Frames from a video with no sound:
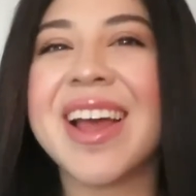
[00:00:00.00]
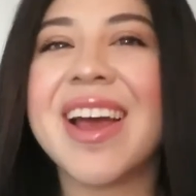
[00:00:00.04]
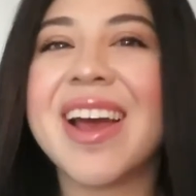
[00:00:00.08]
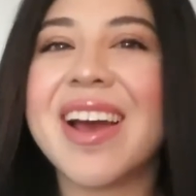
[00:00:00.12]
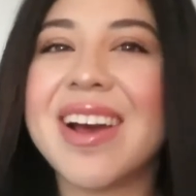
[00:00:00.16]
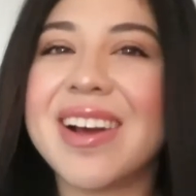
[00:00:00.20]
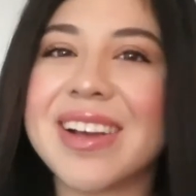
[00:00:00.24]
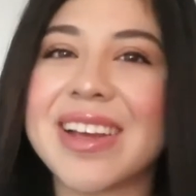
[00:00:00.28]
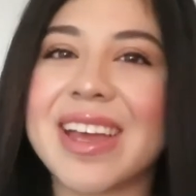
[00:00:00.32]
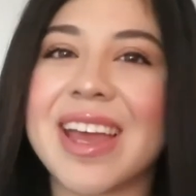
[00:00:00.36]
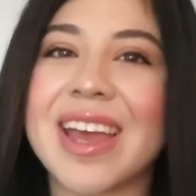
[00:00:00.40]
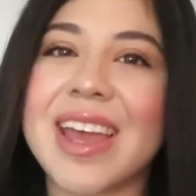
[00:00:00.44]

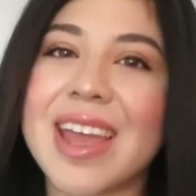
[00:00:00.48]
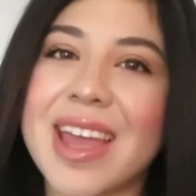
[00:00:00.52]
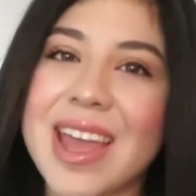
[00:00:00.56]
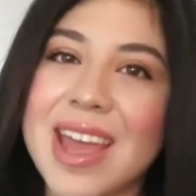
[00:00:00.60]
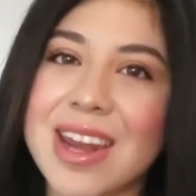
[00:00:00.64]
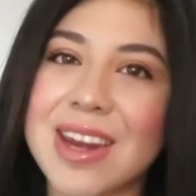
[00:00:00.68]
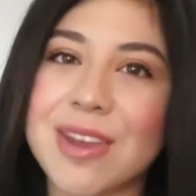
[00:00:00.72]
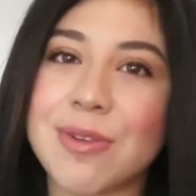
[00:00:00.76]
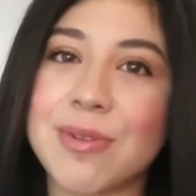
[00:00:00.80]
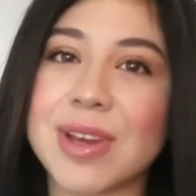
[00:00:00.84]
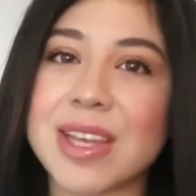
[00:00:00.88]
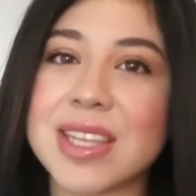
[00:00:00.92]
Okay,
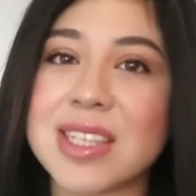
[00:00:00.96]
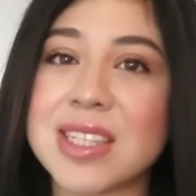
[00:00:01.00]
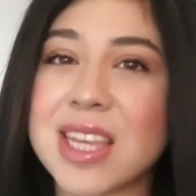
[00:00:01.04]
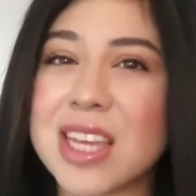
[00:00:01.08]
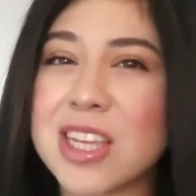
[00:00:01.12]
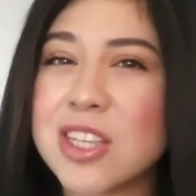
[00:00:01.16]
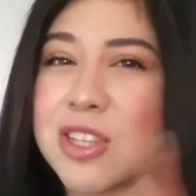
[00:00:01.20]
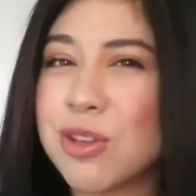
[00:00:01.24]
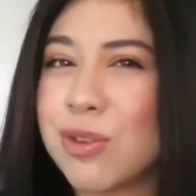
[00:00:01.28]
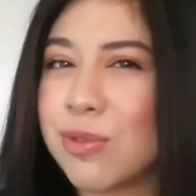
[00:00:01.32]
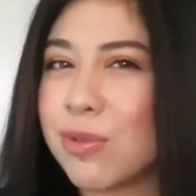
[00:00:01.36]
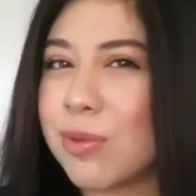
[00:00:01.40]
anyway, stay
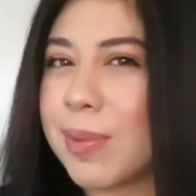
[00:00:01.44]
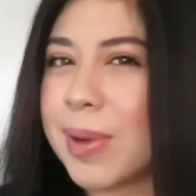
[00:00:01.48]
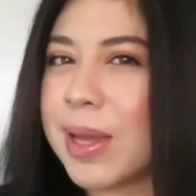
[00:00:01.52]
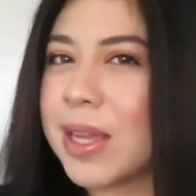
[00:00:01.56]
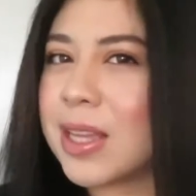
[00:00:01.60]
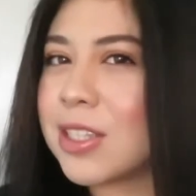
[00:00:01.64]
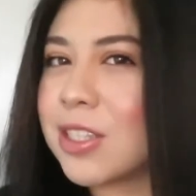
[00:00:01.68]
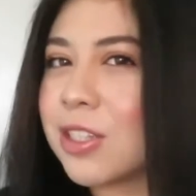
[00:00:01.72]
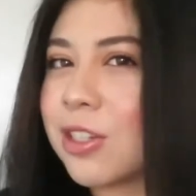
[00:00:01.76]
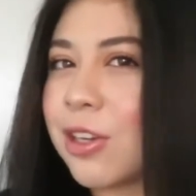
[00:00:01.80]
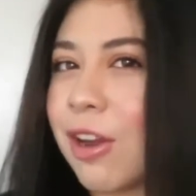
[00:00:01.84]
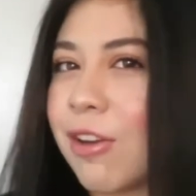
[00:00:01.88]
tuned for my
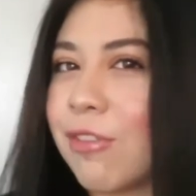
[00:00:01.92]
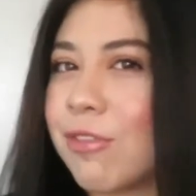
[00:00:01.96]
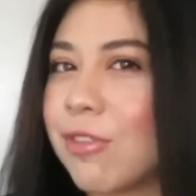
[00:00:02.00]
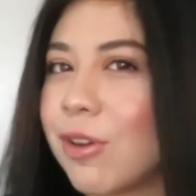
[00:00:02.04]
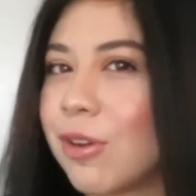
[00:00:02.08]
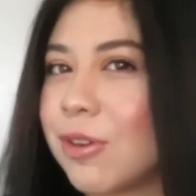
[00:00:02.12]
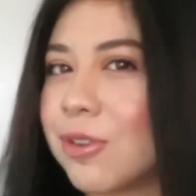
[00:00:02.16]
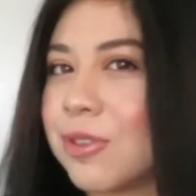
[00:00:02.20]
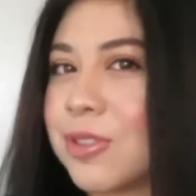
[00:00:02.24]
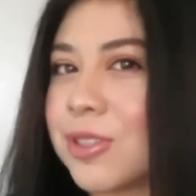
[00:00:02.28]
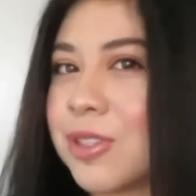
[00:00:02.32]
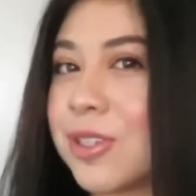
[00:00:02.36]
Instagram
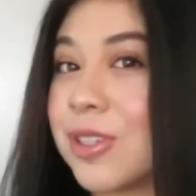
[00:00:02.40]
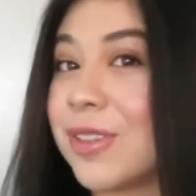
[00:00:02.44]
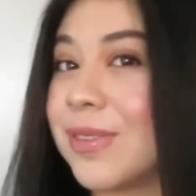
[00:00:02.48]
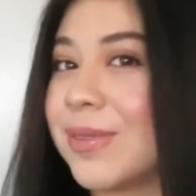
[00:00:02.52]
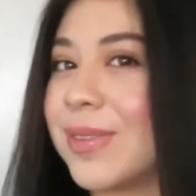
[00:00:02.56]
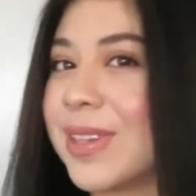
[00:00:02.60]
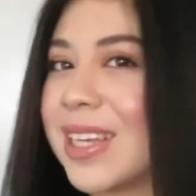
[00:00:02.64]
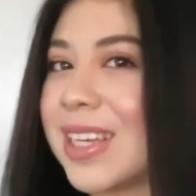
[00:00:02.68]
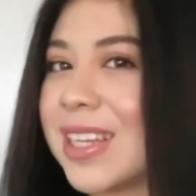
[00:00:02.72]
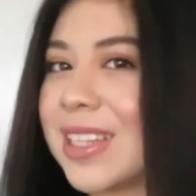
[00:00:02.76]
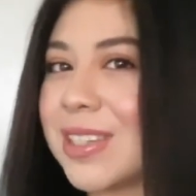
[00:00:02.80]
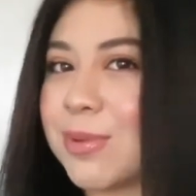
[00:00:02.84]
photos too,
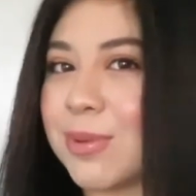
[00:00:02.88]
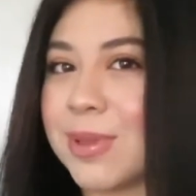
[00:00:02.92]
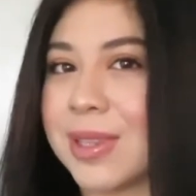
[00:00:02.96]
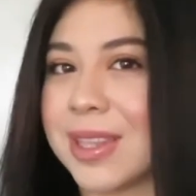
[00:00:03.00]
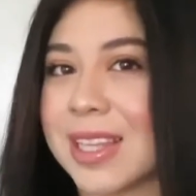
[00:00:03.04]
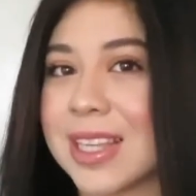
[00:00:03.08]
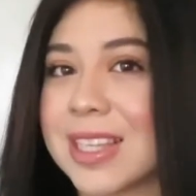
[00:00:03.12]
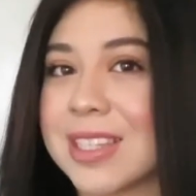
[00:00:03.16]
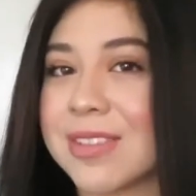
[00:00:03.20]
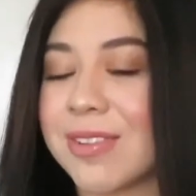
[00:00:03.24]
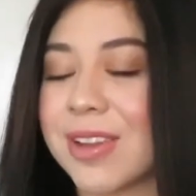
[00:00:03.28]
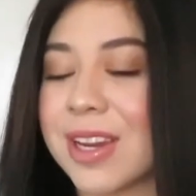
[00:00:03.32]
because with
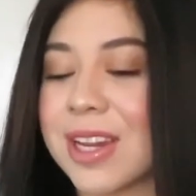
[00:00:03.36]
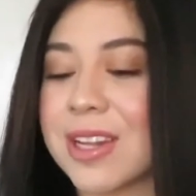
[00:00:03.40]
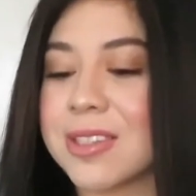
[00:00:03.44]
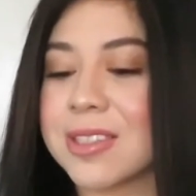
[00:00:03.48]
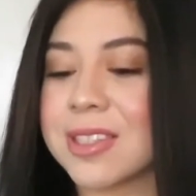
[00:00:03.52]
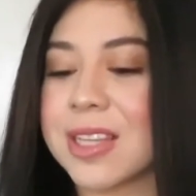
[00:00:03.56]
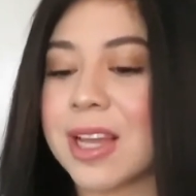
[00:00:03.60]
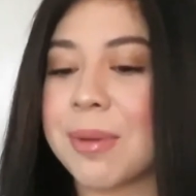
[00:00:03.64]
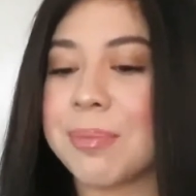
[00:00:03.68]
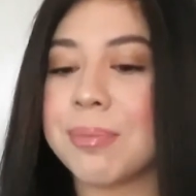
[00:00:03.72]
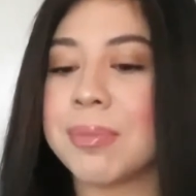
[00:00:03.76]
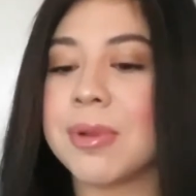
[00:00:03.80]
this video's
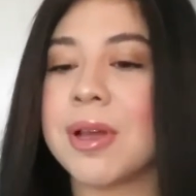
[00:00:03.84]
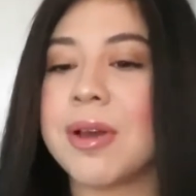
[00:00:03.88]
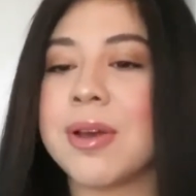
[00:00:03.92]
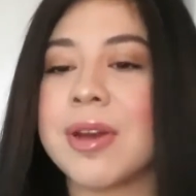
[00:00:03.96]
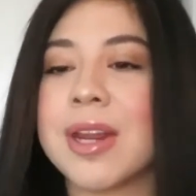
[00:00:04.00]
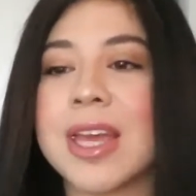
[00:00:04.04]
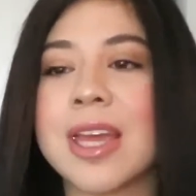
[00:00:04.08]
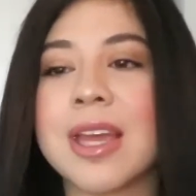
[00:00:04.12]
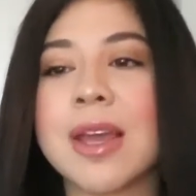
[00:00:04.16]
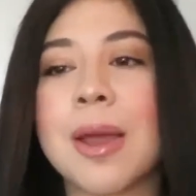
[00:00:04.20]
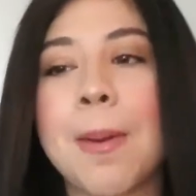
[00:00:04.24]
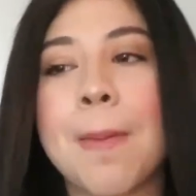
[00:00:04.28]

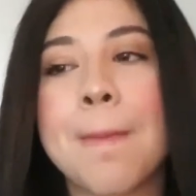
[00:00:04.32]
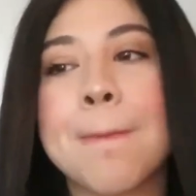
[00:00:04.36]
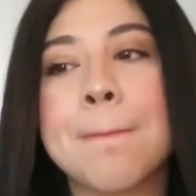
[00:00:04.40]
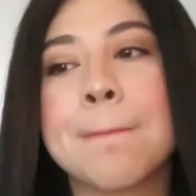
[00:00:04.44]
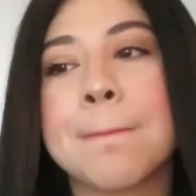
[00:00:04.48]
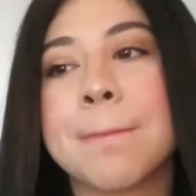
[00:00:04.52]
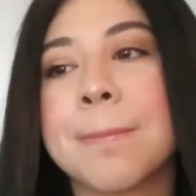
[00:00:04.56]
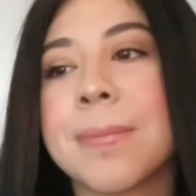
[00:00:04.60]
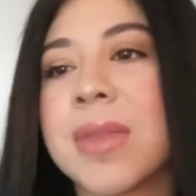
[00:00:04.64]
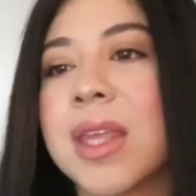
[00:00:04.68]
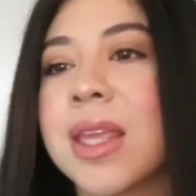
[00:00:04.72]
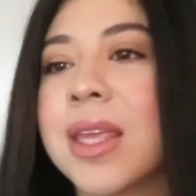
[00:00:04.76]
uploading,
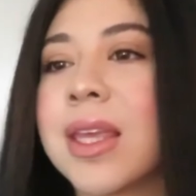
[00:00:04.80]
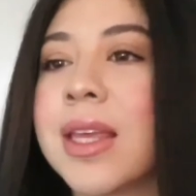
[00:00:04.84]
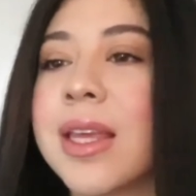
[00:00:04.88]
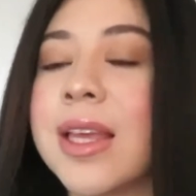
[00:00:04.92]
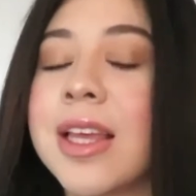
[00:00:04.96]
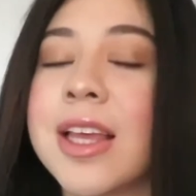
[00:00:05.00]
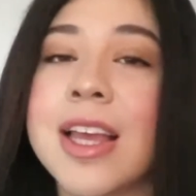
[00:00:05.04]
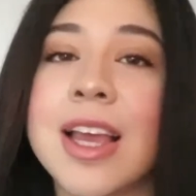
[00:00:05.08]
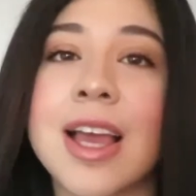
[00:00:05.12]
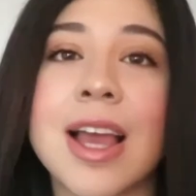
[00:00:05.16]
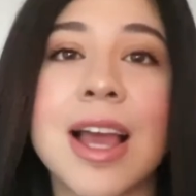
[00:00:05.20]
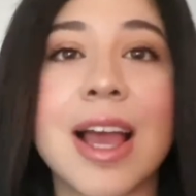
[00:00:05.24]

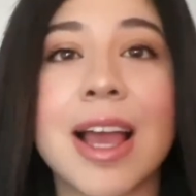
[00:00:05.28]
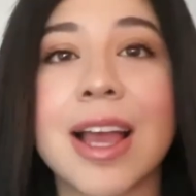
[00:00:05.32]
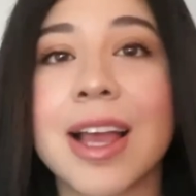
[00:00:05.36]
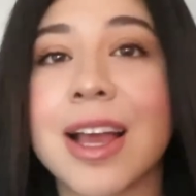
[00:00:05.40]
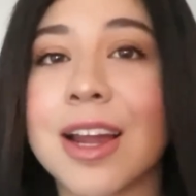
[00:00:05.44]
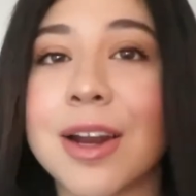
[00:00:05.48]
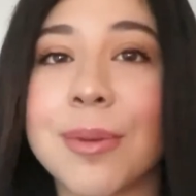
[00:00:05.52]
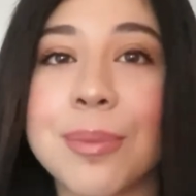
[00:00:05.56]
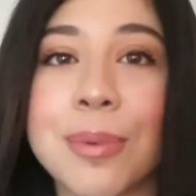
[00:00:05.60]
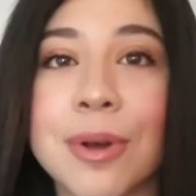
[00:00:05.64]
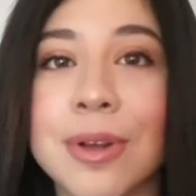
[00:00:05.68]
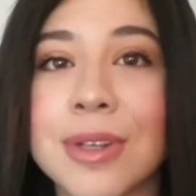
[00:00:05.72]
I
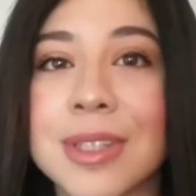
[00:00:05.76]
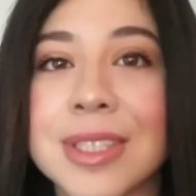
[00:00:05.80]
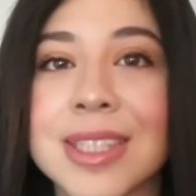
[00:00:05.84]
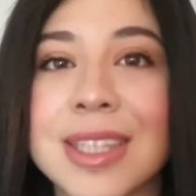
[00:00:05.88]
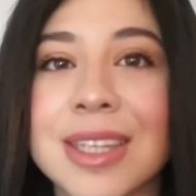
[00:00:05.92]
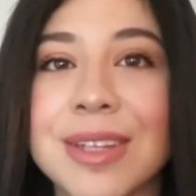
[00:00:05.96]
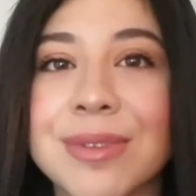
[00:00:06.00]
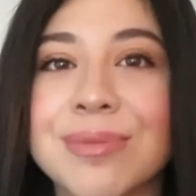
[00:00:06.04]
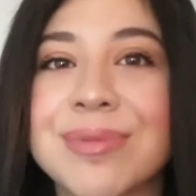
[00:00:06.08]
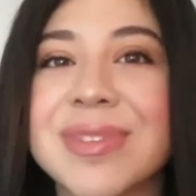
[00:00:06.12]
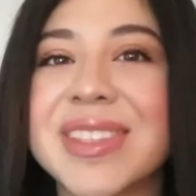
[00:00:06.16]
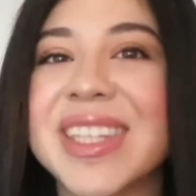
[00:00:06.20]
gotta post
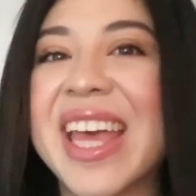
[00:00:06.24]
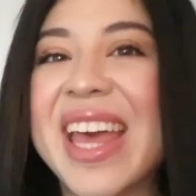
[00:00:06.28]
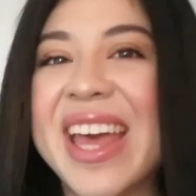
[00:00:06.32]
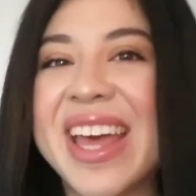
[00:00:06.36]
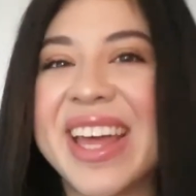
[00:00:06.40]
them.